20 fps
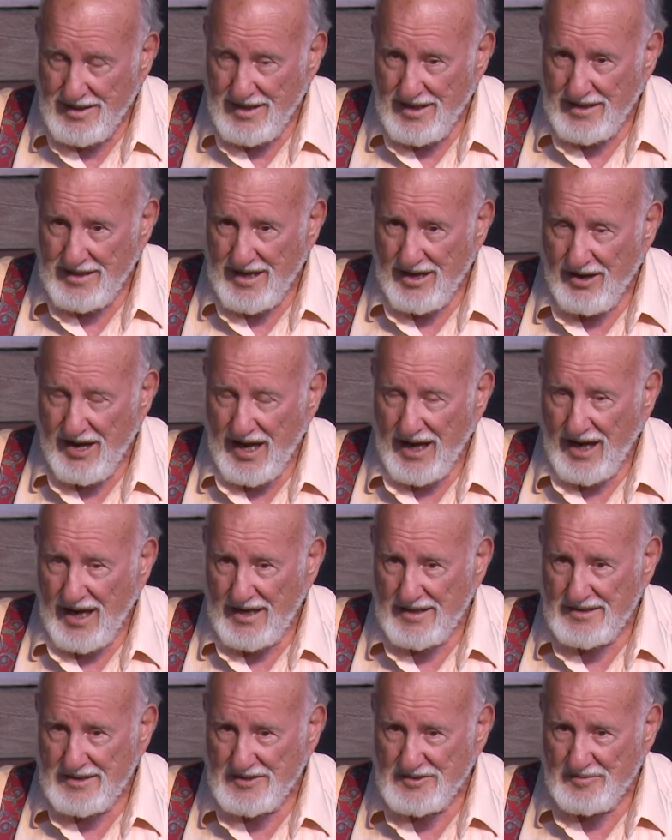Now, I
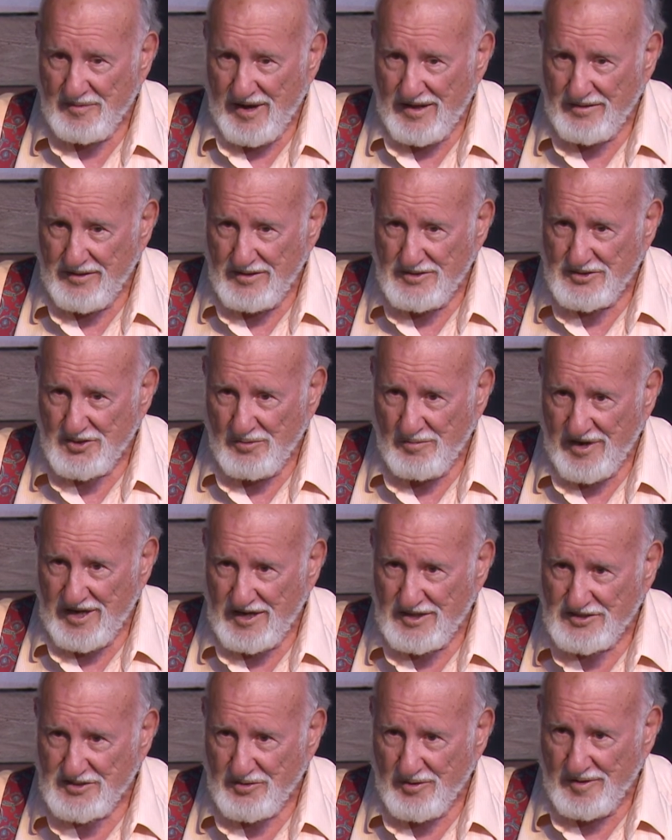liked his method. So
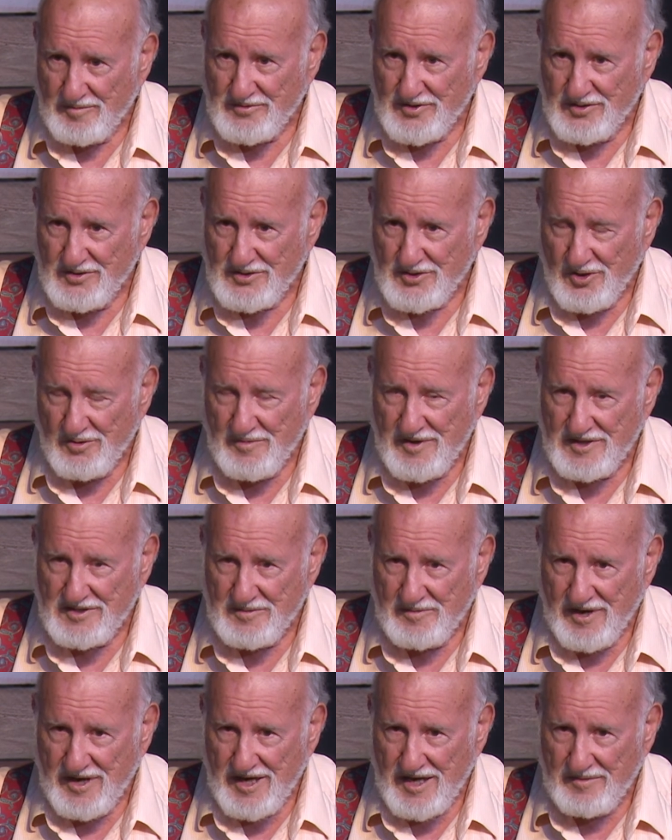many scriptures, so much
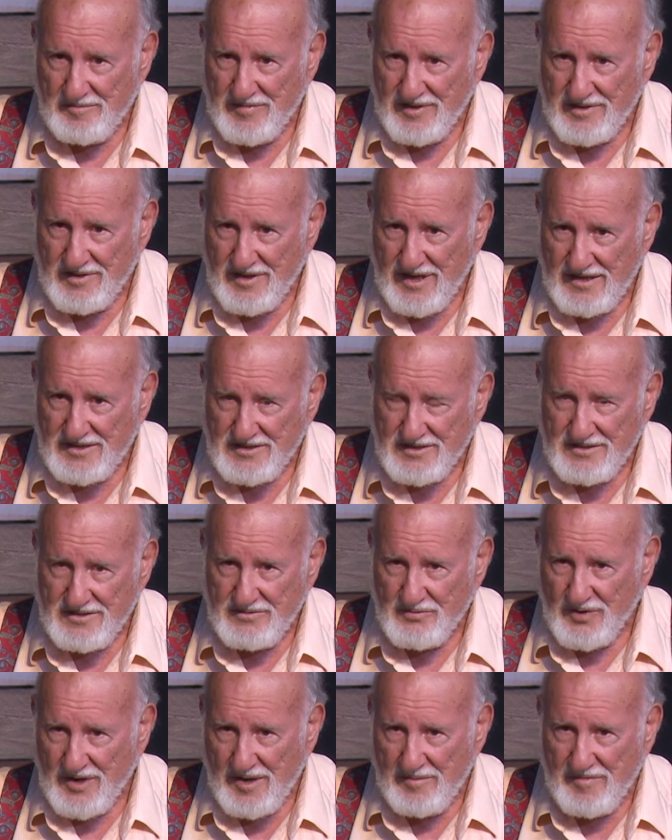money, but that's
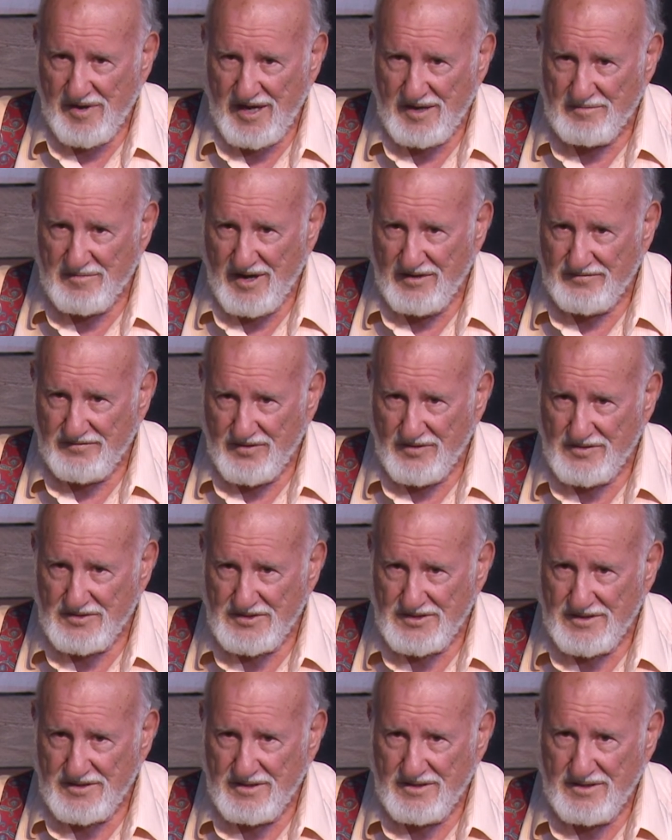when I made my
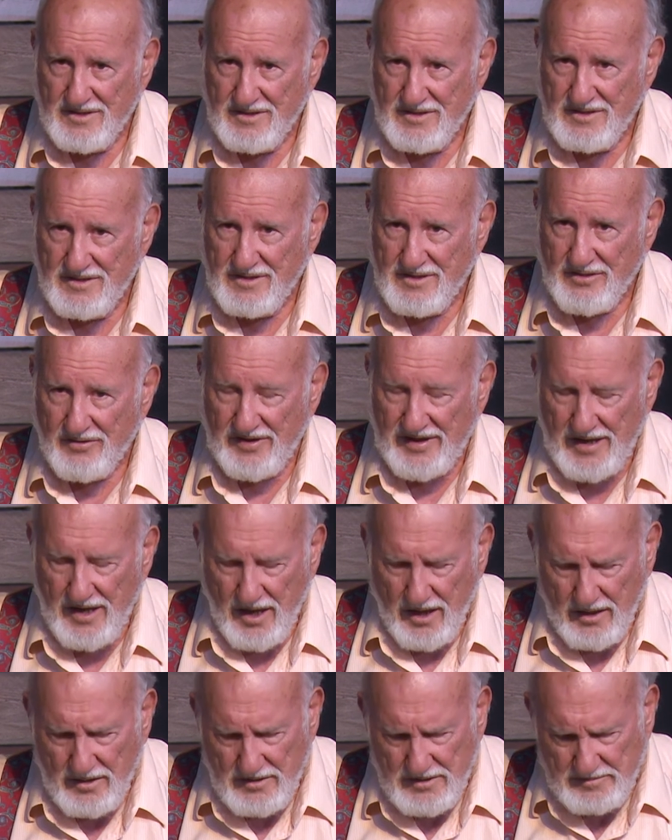first
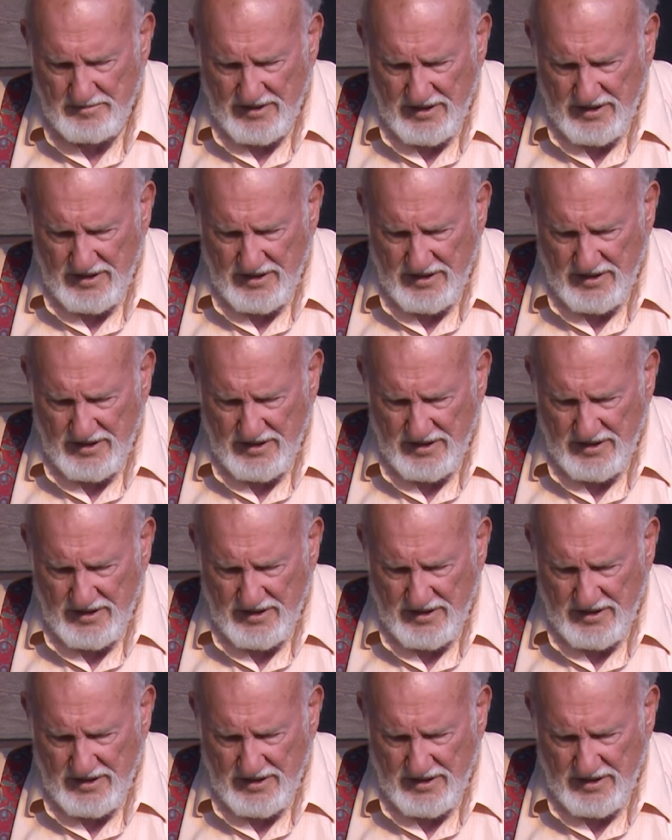$3.